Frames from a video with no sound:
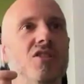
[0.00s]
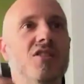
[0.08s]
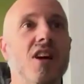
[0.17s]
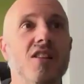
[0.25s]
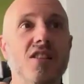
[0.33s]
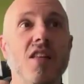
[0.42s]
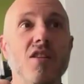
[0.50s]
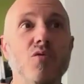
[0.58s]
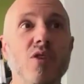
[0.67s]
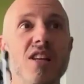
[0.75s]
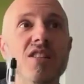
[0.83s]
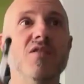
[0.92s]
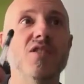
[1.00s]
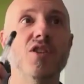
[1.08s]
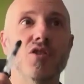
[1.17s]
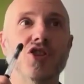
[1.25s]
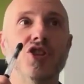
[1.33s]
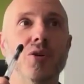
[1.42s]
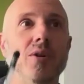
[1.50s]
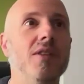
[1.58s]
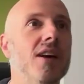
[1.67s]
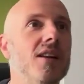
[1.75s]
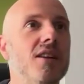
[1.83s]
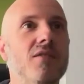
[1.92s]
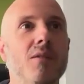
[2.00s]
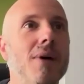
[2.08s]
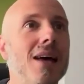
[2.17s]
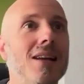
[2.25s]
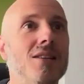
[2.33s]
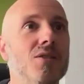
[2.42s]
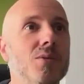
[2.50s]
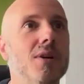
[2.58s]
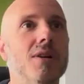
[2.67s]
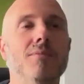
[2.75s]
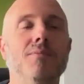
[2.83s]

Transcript: to say another reason for not chewing the end of your pen as well. Not